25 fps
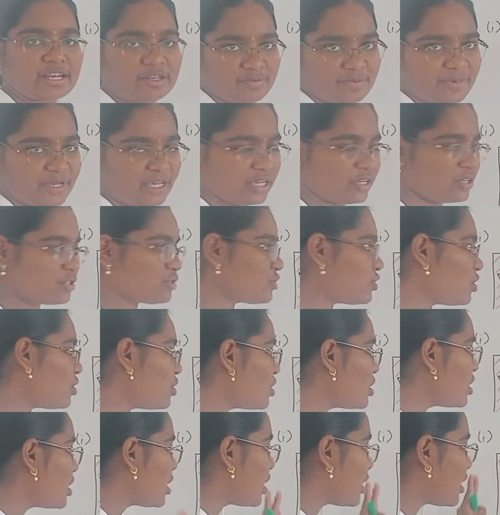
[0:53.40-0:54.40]
and B. So,
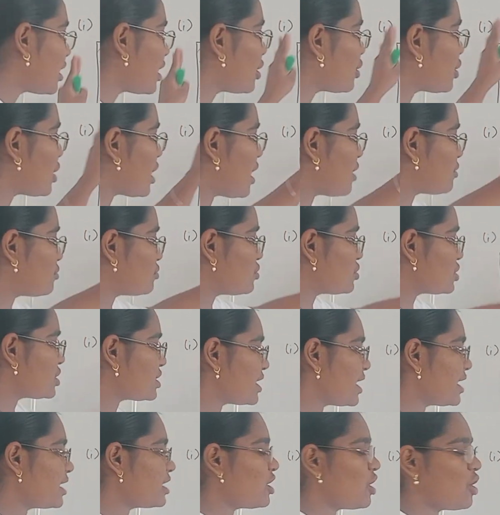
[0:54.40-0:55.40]
here you have to
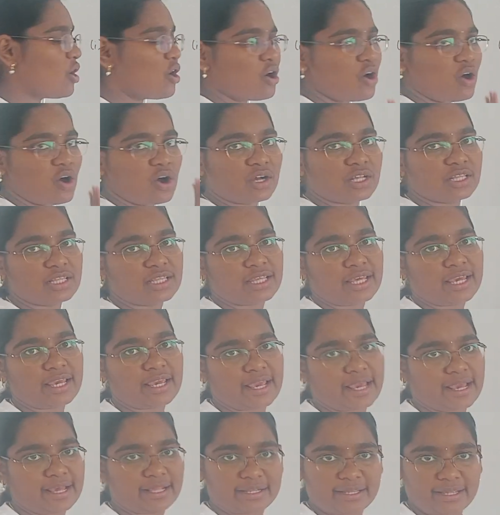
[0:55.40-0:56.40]
shade all the
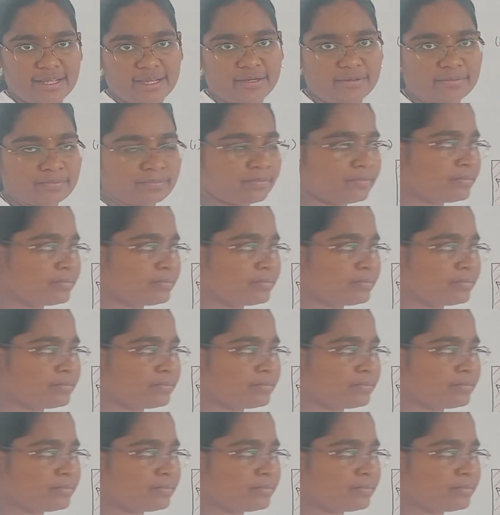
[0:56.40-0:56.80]
area.